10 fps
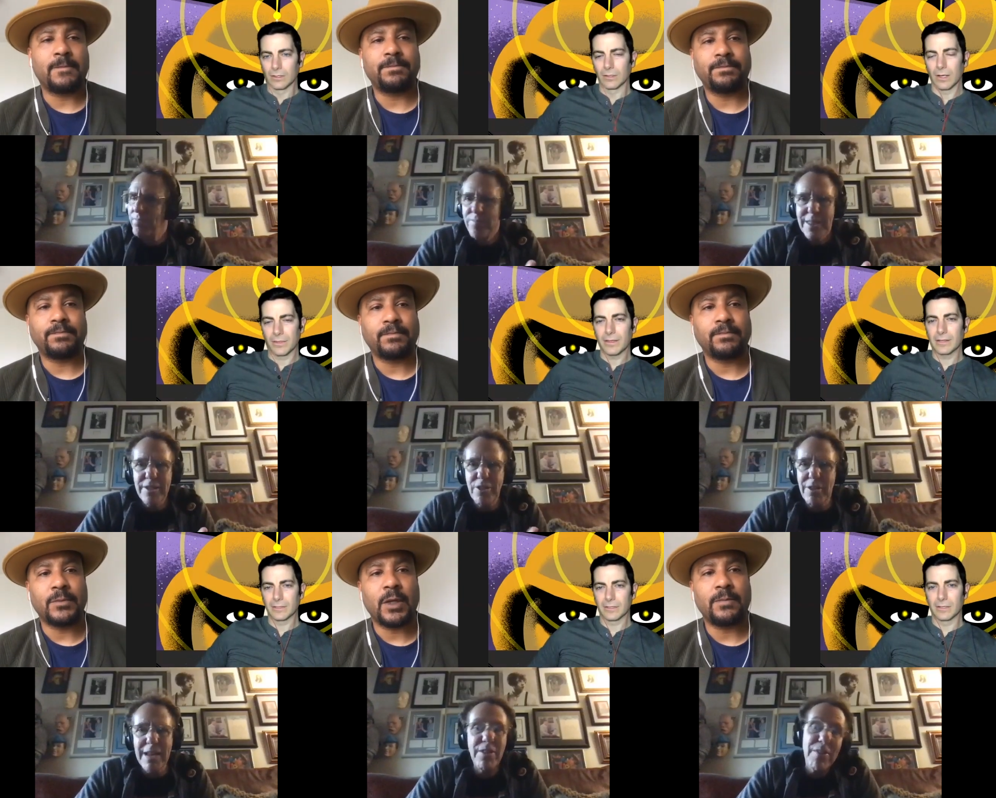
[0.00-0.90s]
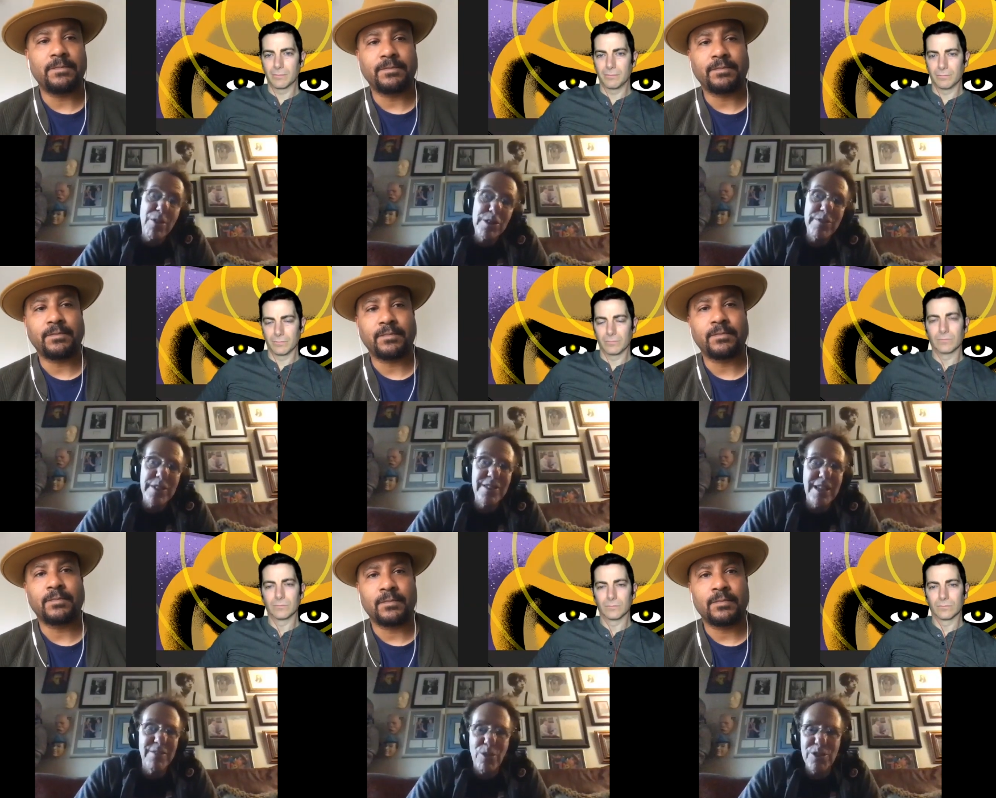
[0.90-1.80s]
Speaker 1: You know, and, and those of us, and of
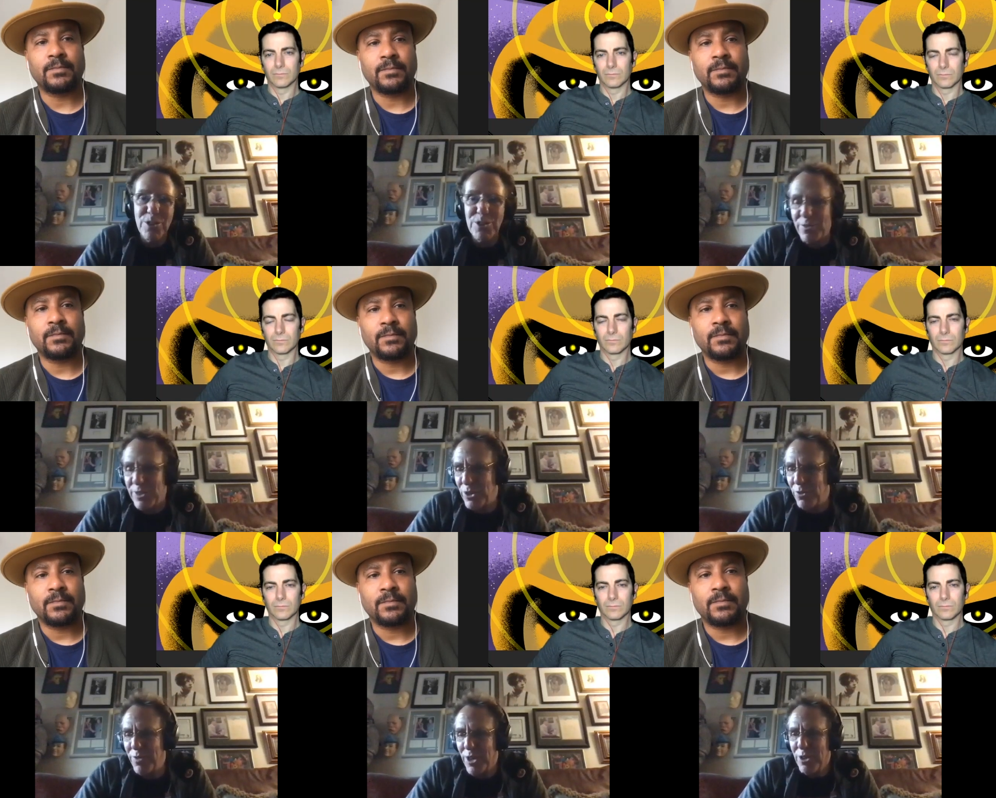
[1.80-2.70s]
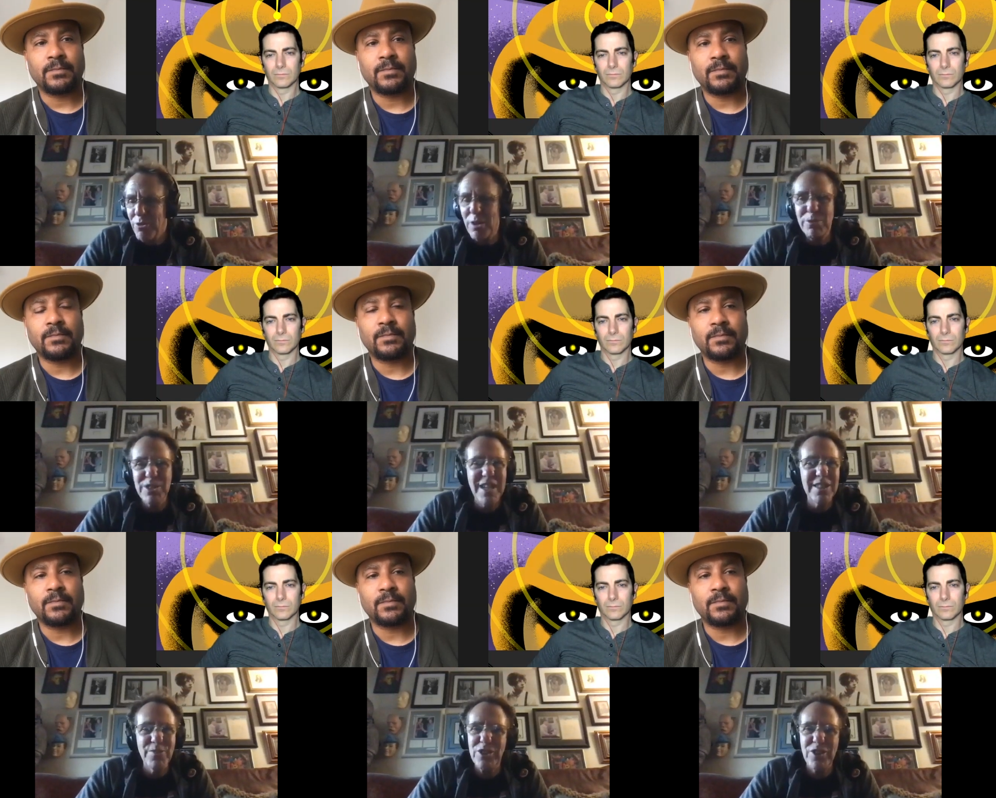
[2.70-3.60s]
course, those of us who've grown up with science
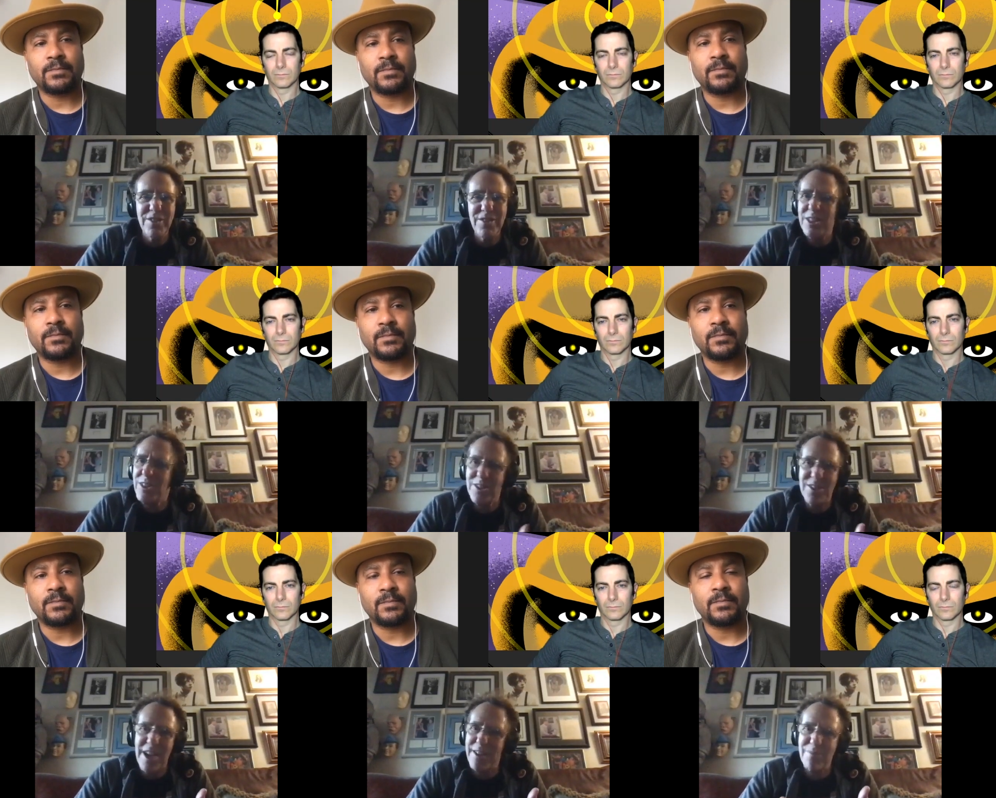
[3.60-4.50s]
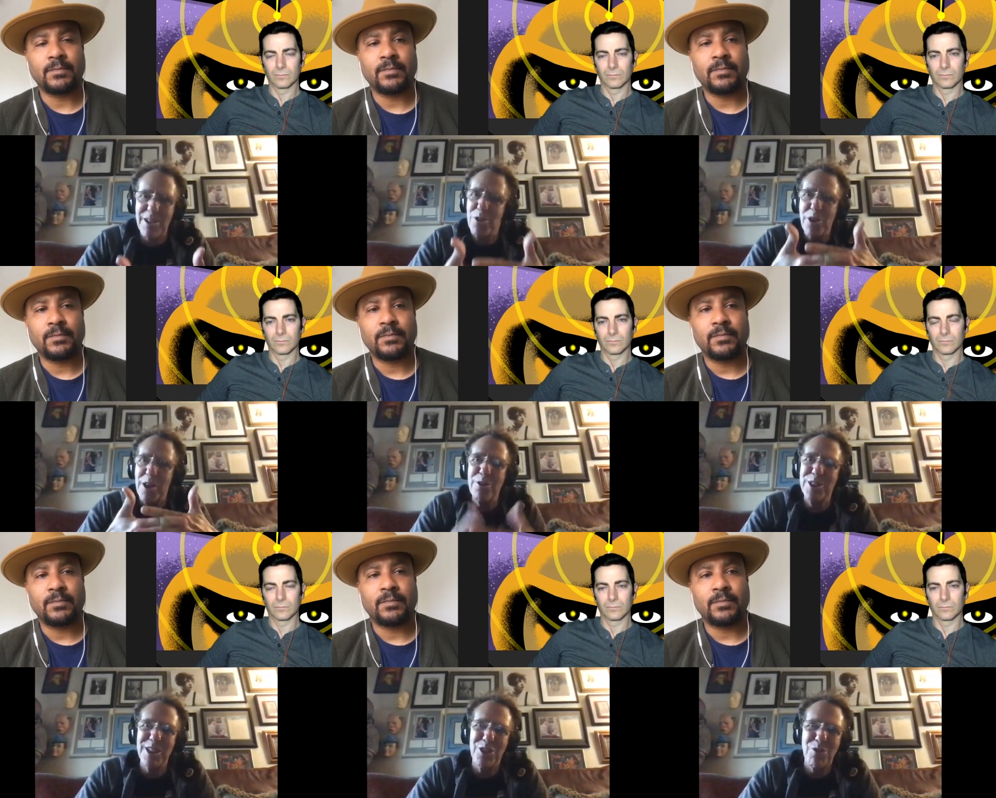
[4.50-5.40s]
fiction, this is not a, n- a new
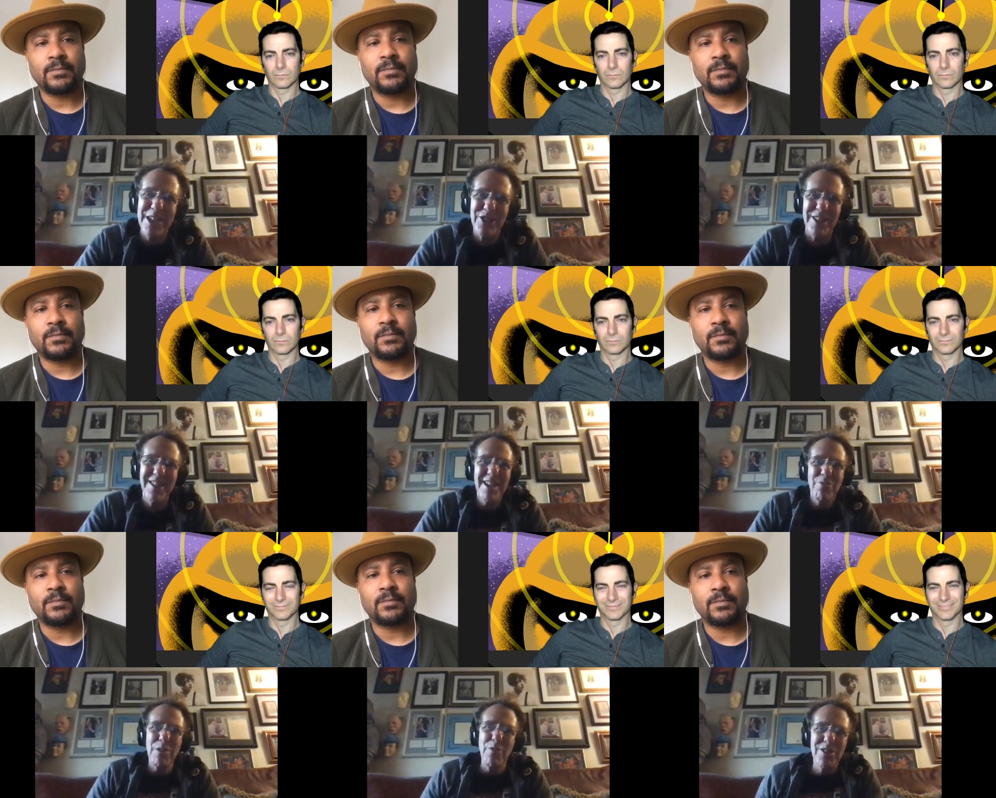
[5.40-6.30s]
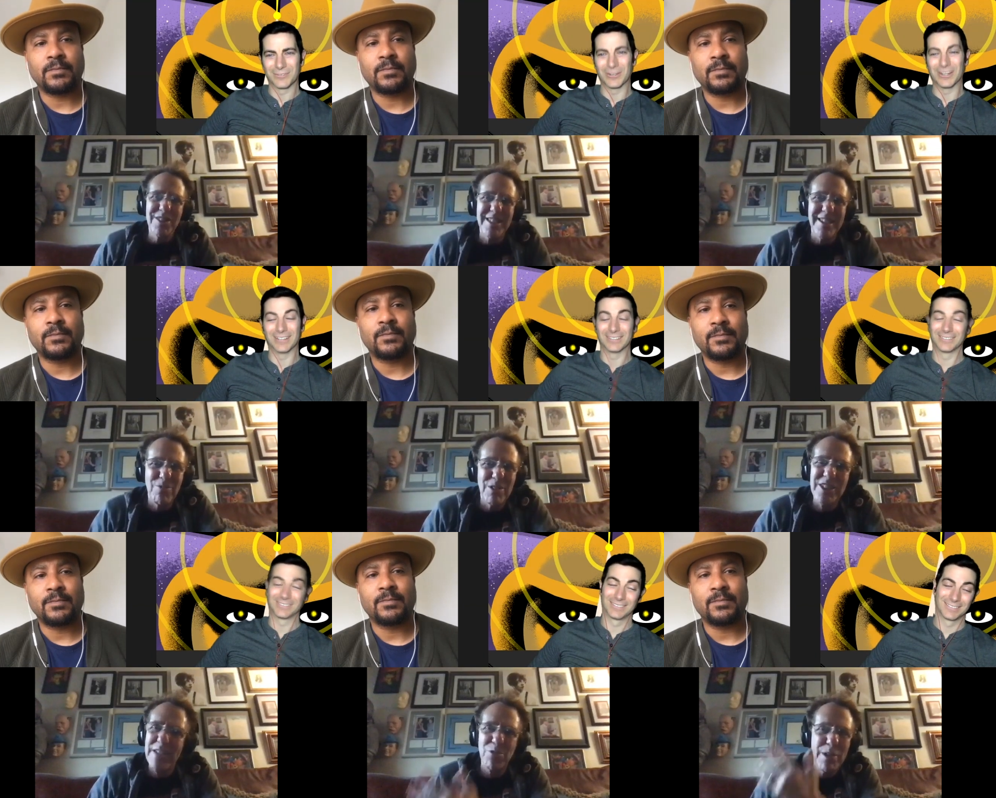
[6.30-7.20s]
situation. We've all seen right.
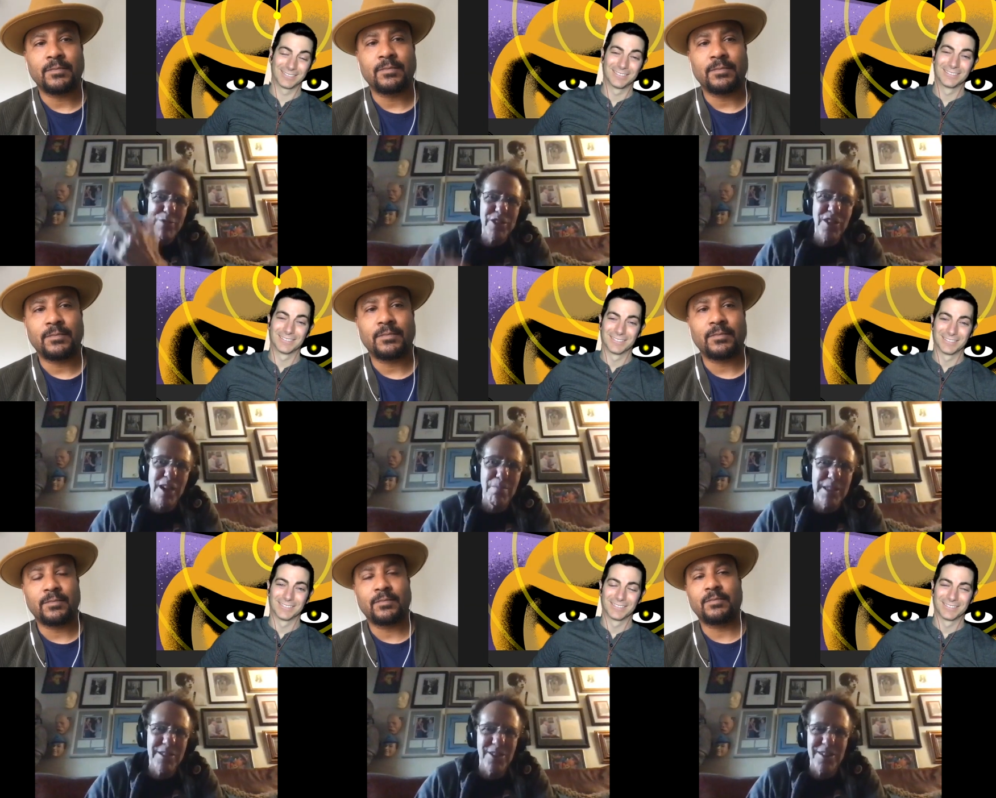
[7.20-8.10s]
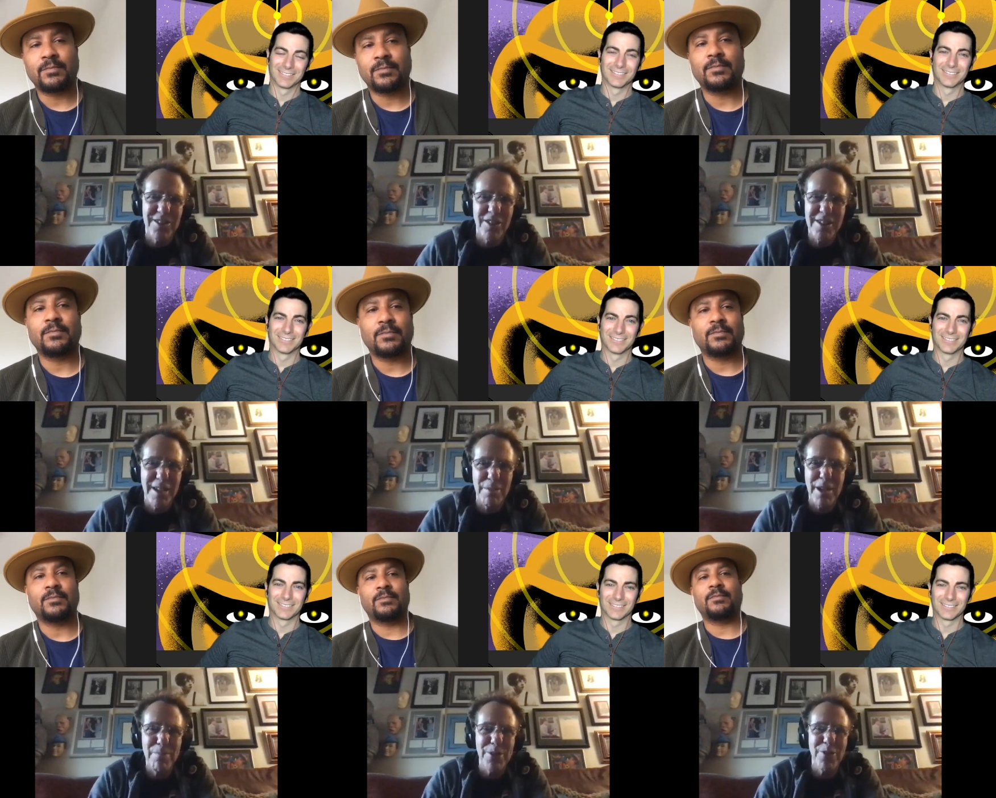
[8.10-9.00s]
we zombies to start coming up,
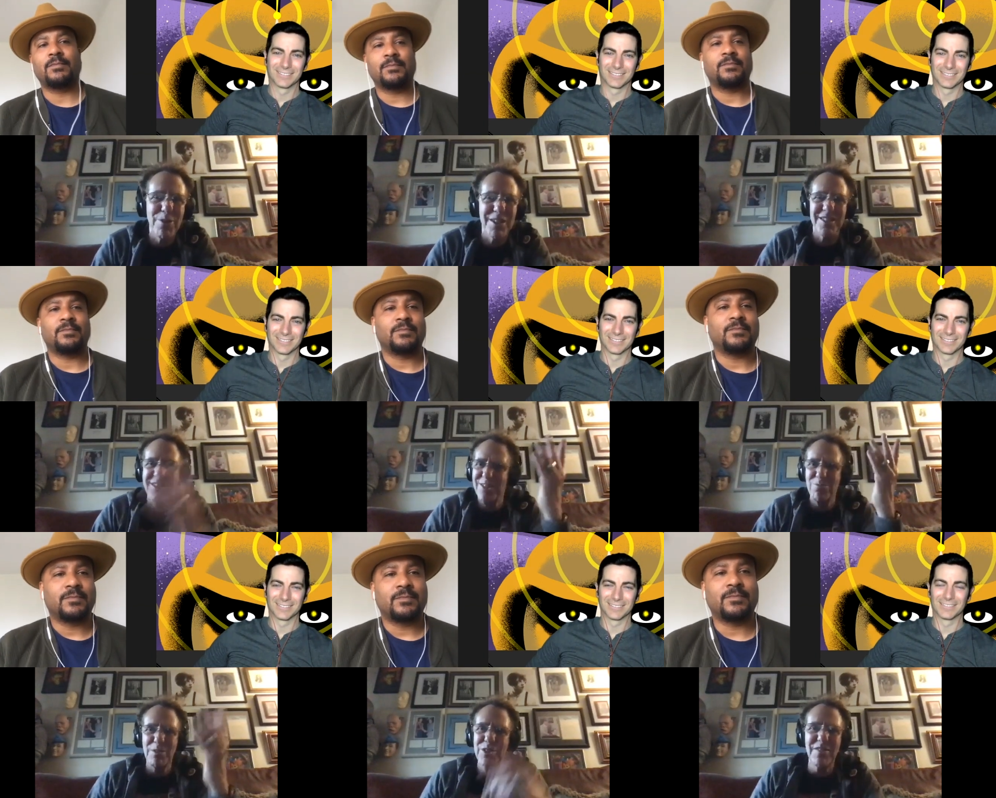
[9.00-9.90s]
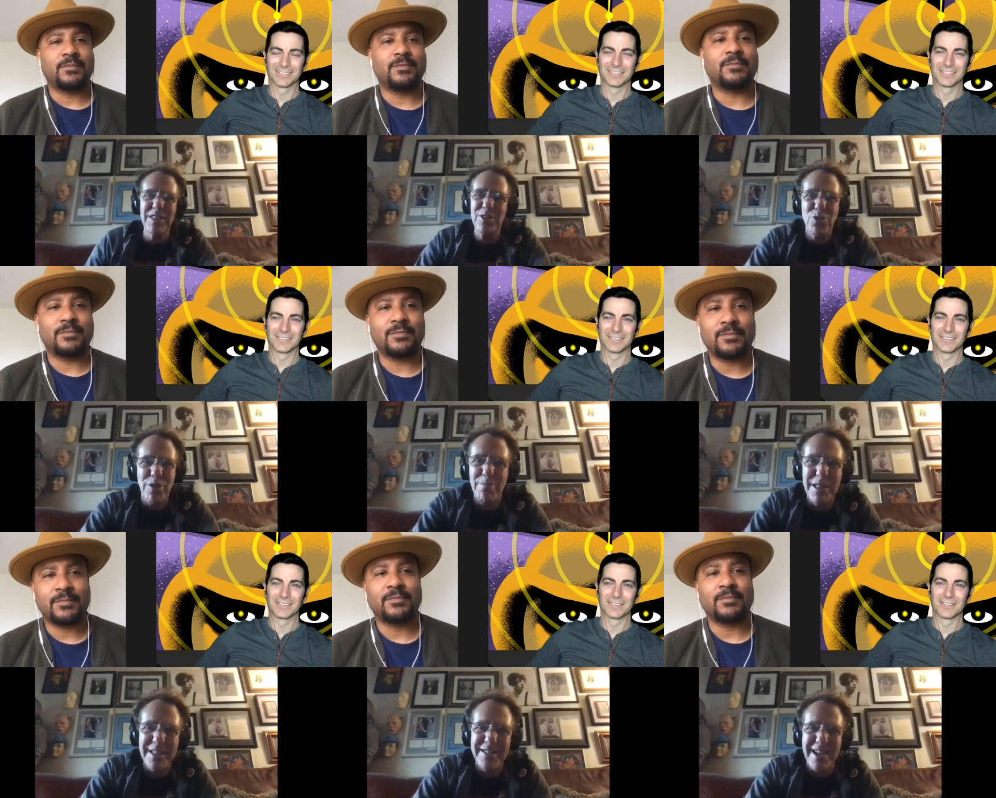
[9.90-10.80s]
you know, because it's we've seen this story a
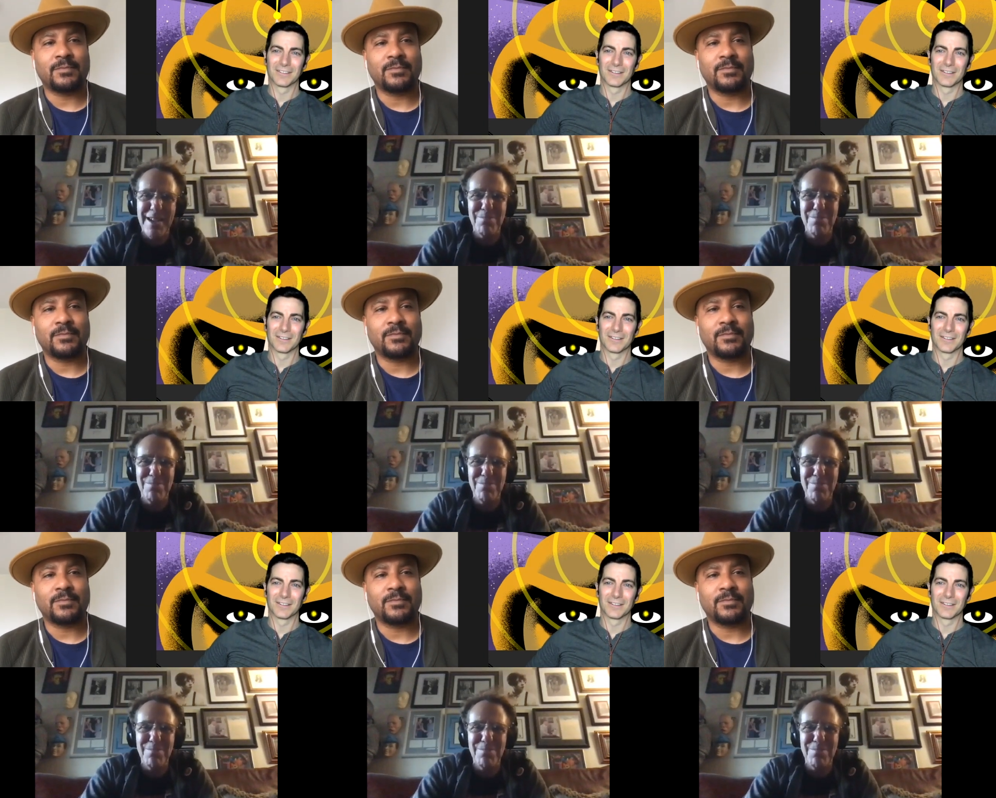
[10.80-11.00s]
million times,